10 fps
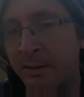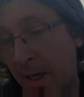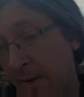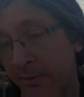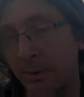
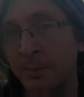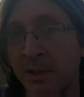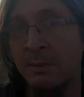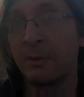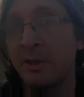And for
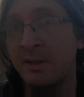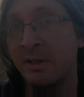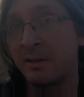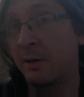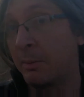similar reasons
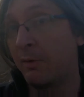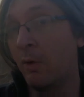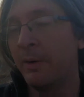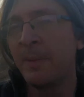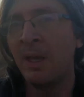as noted
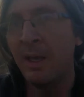before,